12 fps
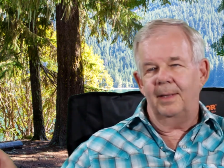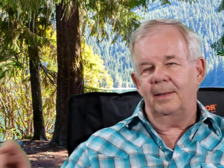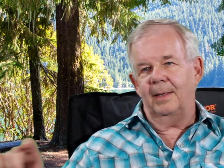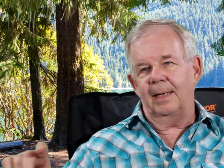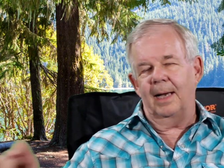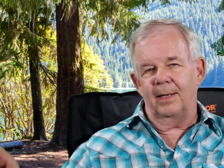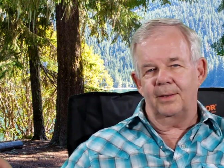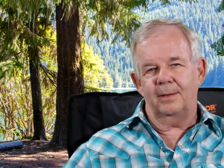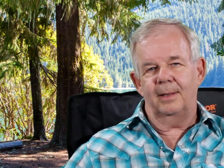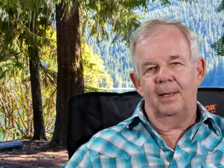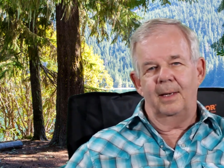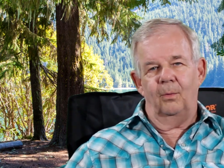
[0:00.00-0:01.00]
The
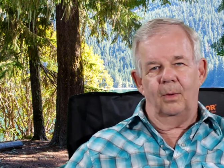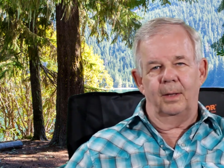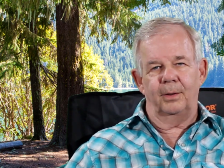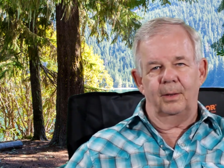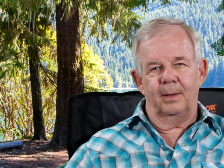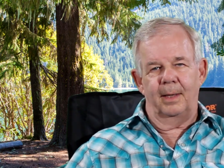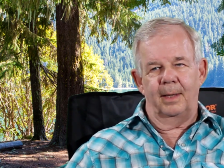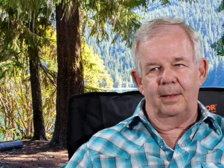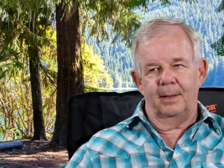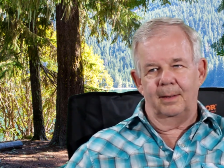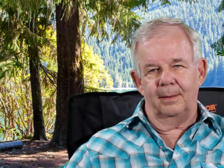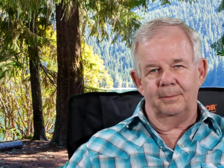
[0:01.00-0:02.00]
guys, well, in
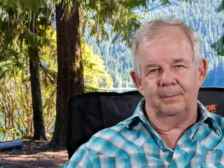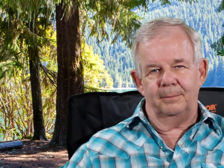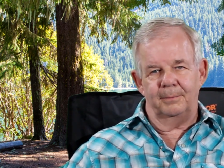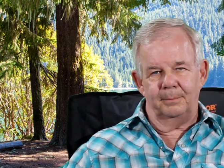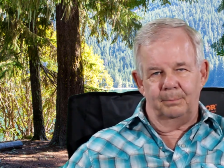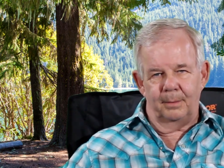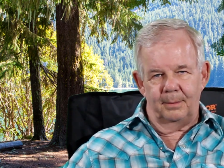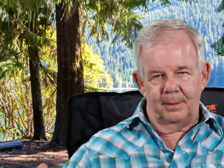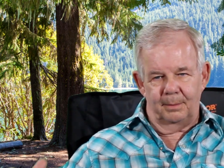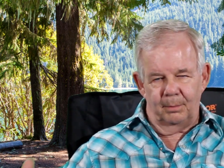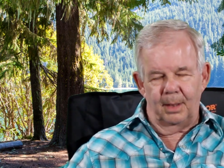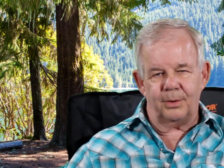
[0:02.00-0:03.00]

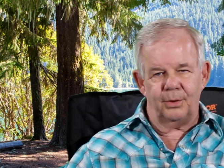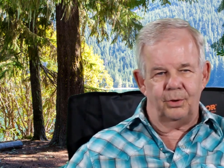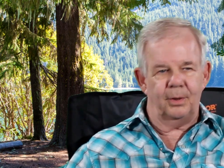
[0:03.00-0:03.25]
the buses,